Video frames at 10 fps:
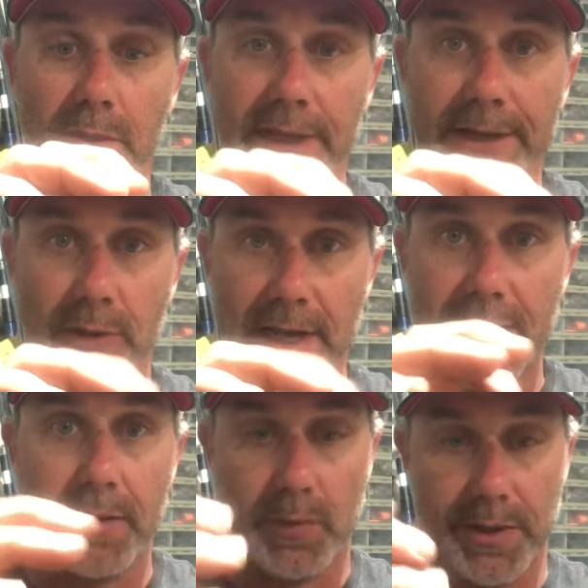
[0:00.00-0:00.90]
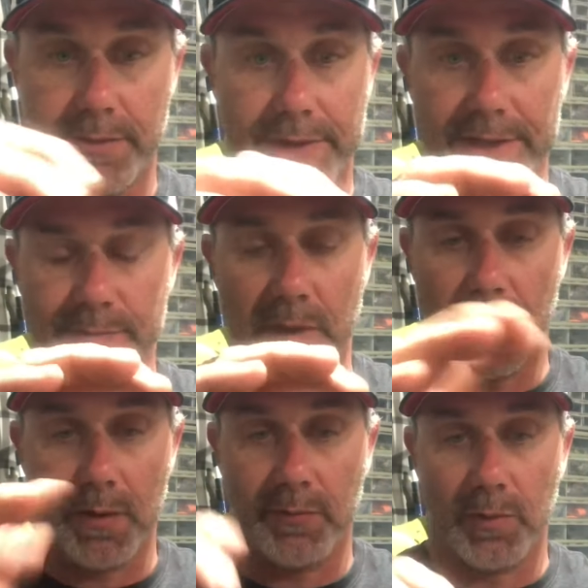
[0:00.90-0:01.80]
leader line, whether that's
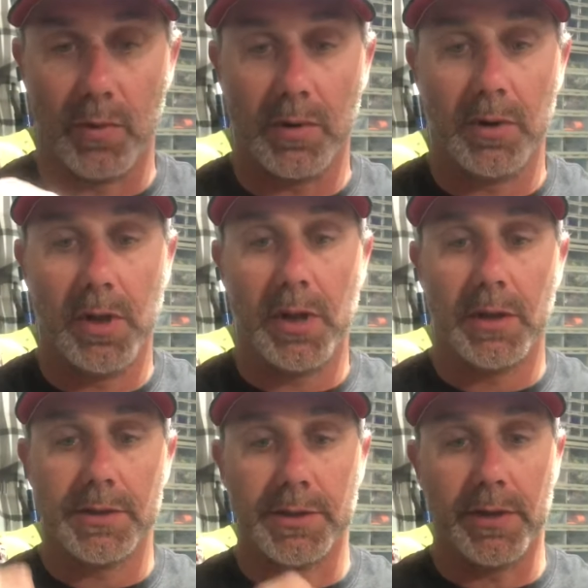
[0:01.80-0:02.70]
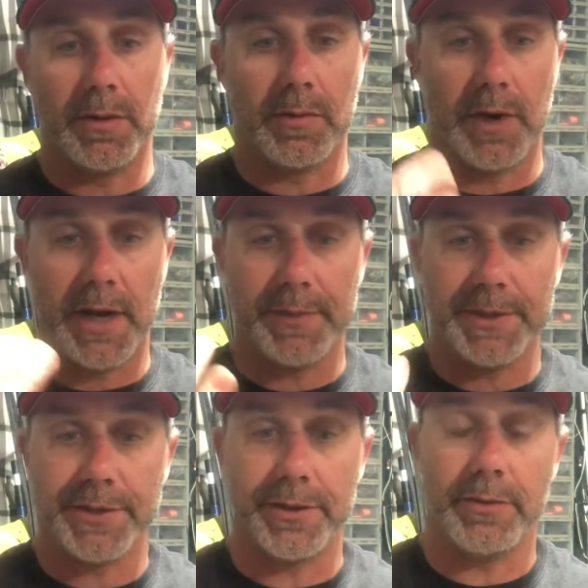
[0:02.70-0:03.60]
mono or fluoro. So grab
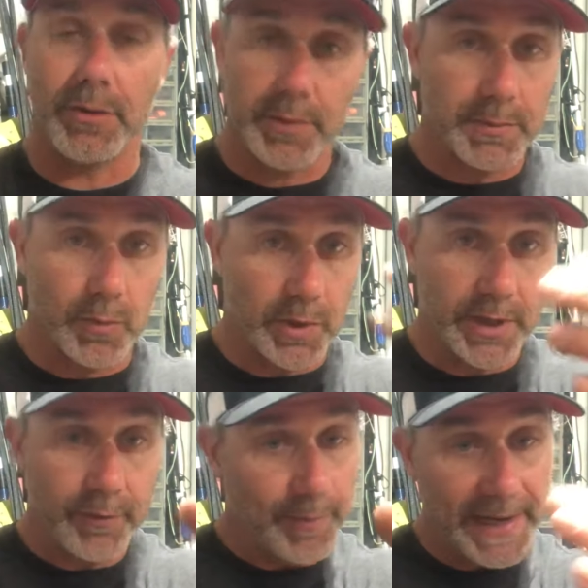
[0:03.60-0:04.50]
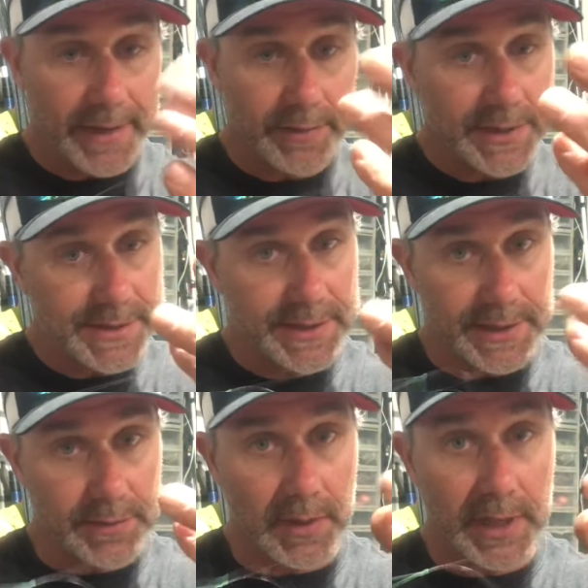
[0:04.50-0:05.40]
these two, and remember, whatever pound this
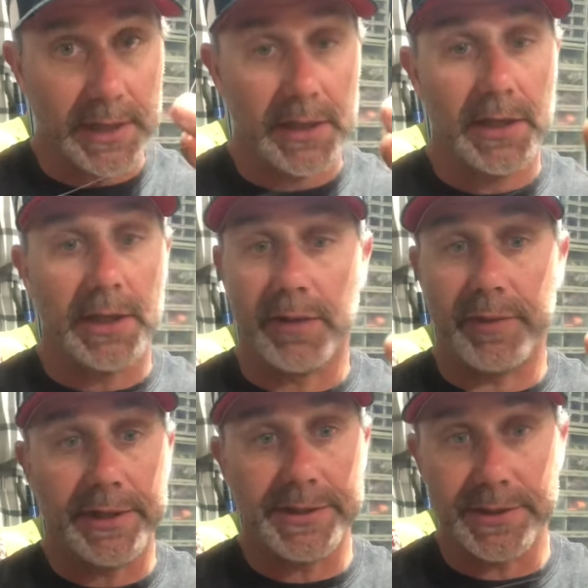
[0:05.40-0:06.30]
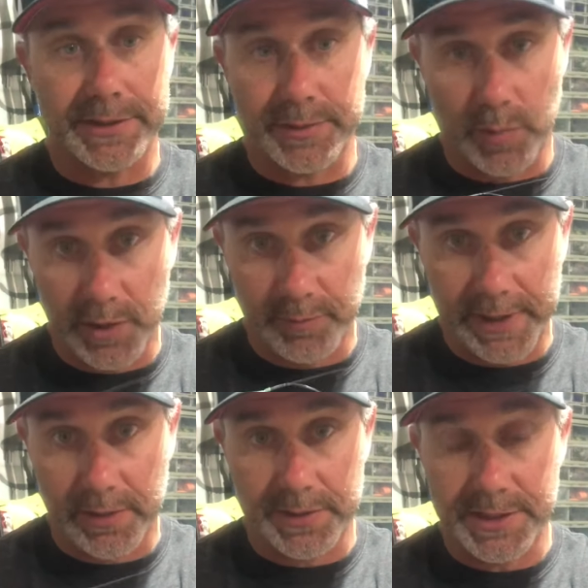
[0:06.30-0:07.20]
is, right? If this is 12
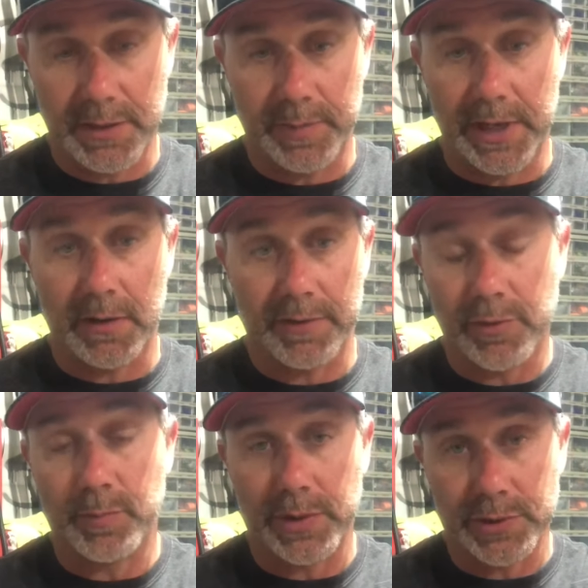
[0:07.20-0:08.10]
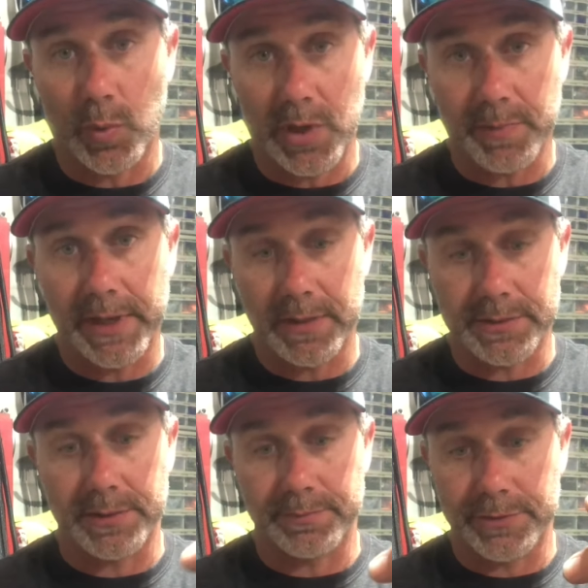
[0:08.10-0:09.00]
pound or 10 pound, if you put 20 pounds
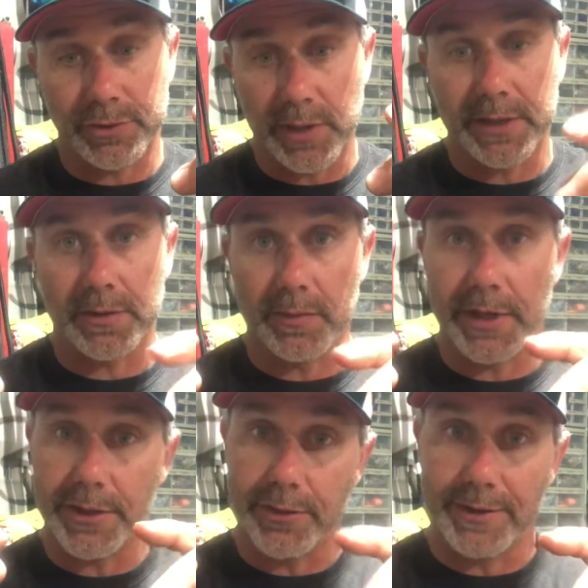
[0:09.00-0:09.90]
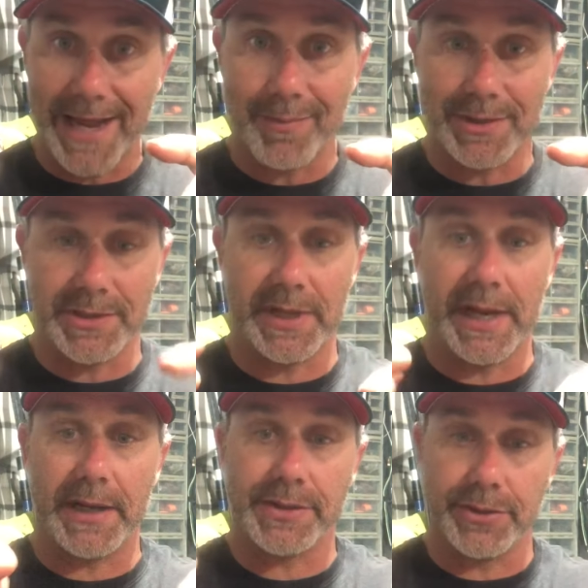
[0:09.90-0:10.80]
of strength on there, you're damaging
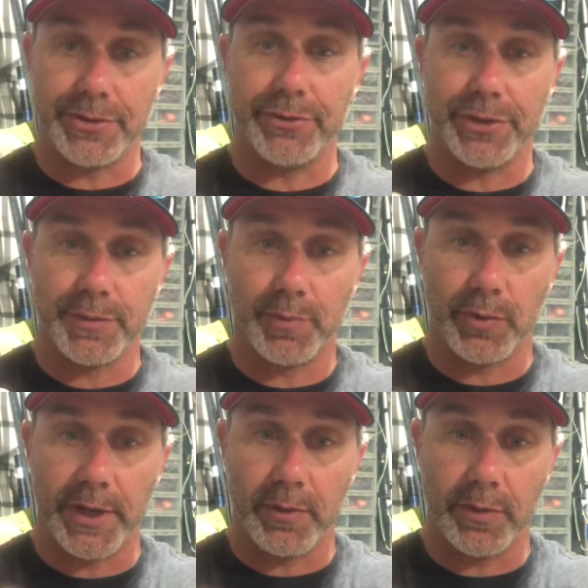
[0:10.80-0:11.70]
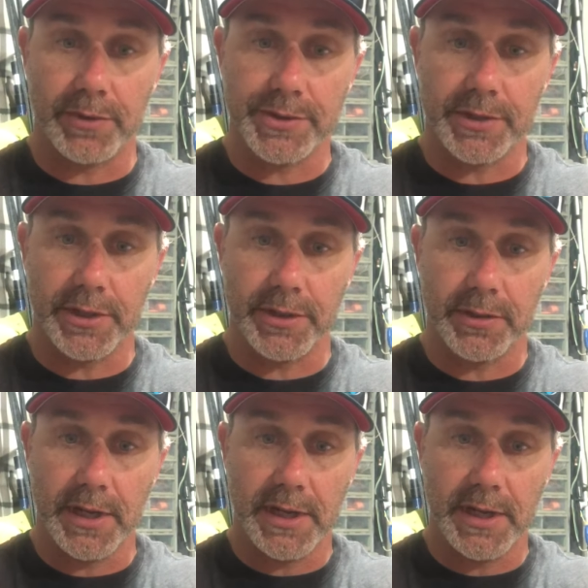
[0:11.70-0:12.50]
that. So you just pull that real snug